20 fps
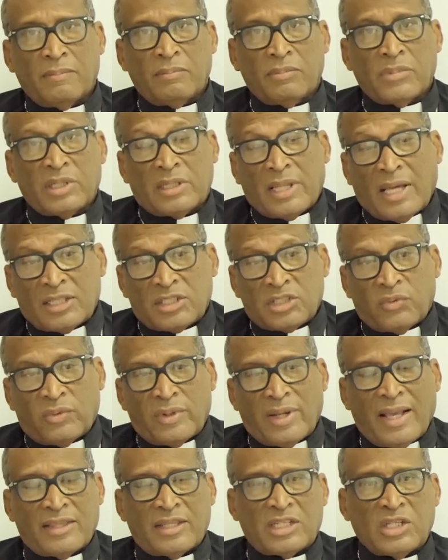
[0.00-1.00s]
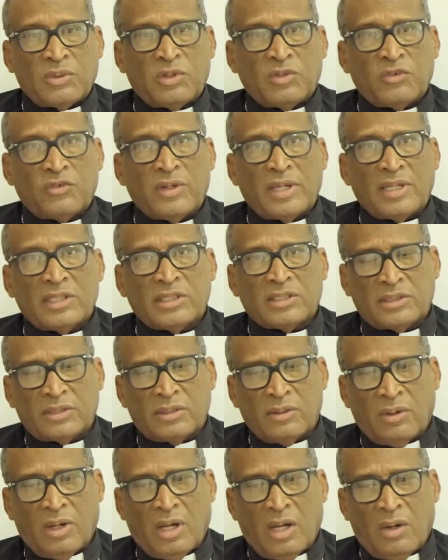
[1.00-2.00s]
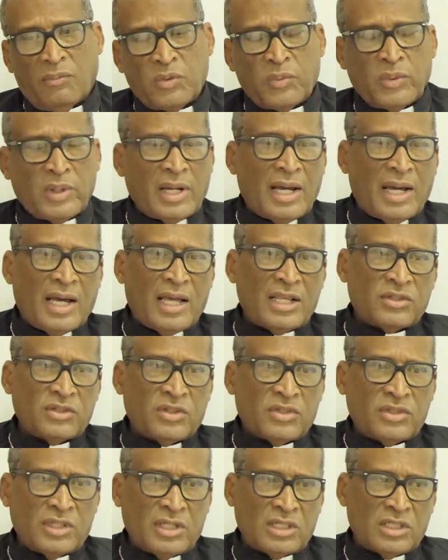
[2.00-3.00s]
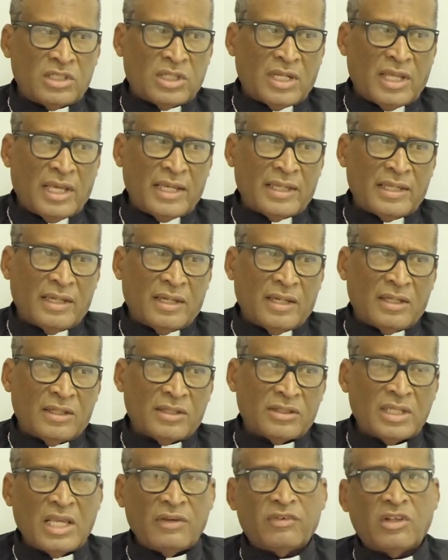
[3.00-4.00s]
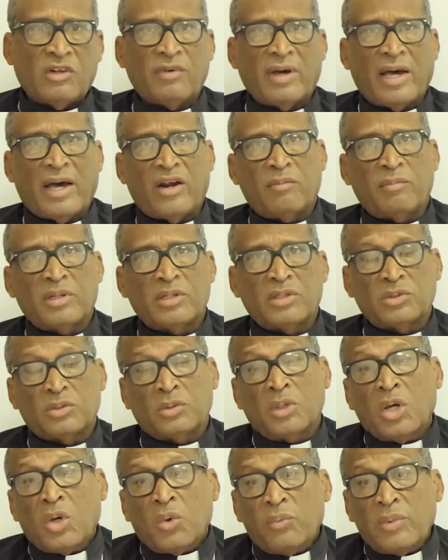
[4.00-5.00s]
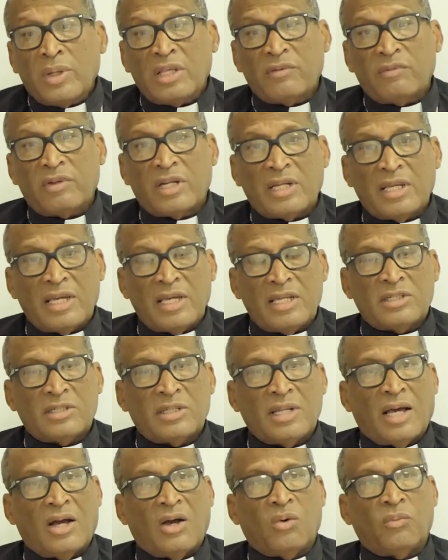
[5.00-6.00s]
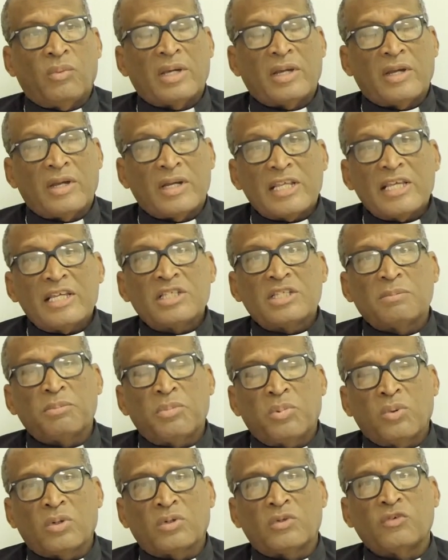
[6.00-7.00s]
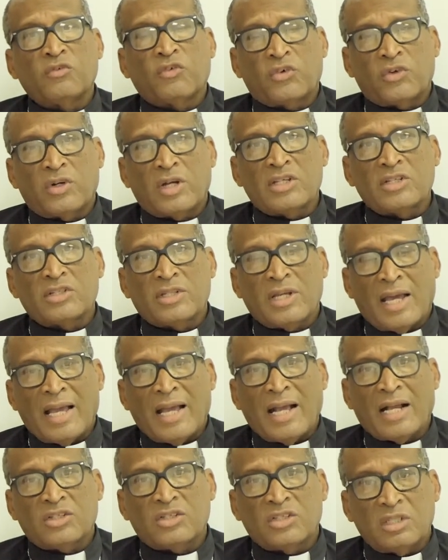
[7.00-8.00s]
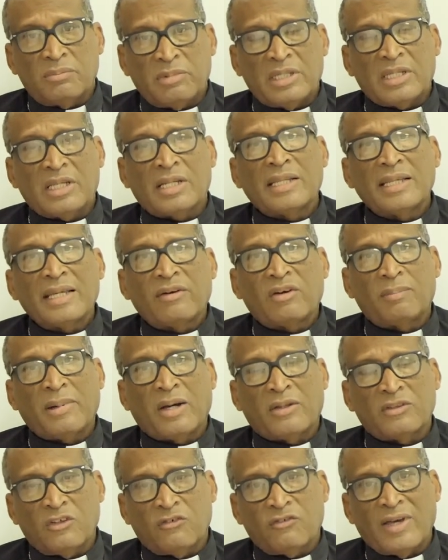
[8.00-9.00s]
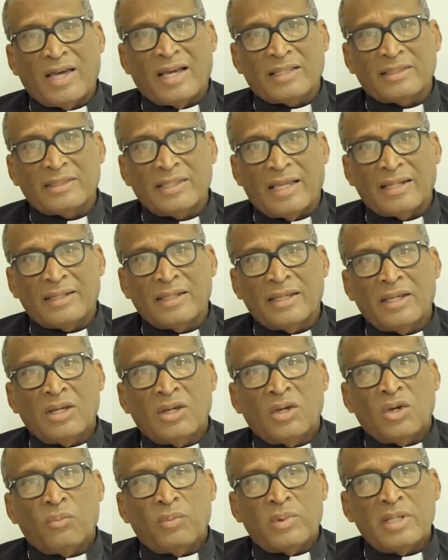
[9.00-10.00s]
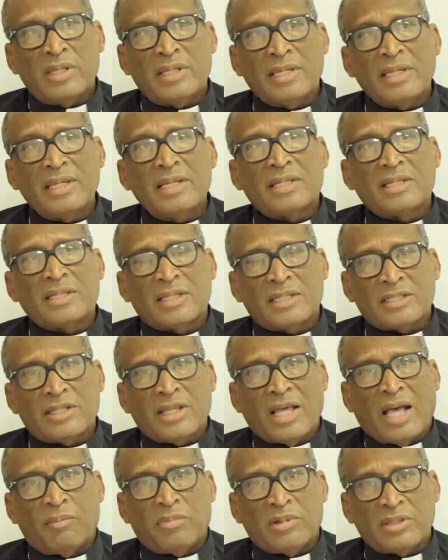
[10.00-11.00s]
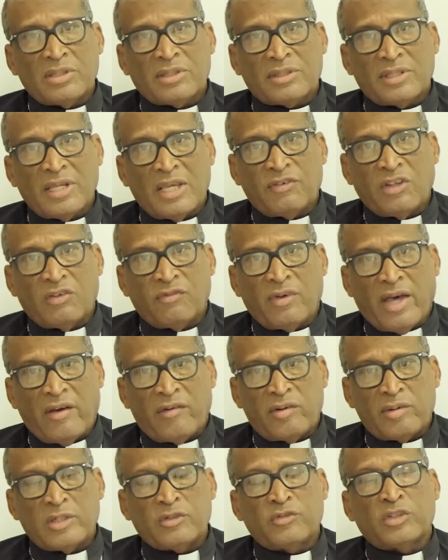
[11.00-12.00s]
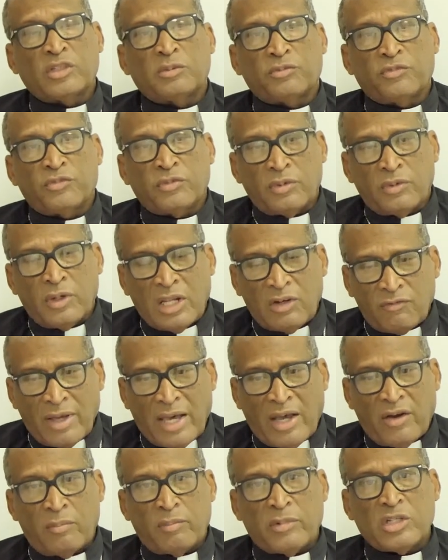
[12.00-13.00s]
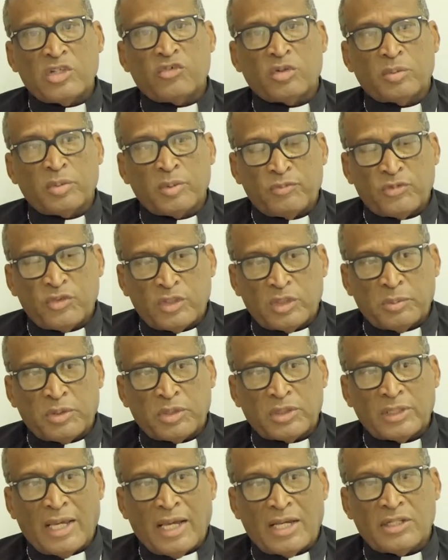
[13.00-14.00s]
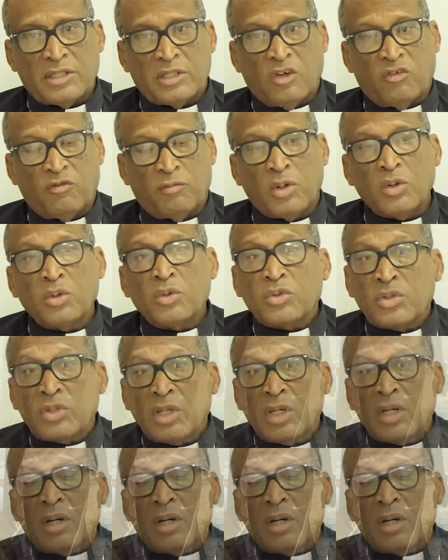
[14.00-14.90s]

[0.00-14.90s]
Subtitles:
But that's the reality we face. With regards to things like safe environments, we live in an age now where it is important for us to actually be clear about the fact that we need to establish safe environments for the protection of both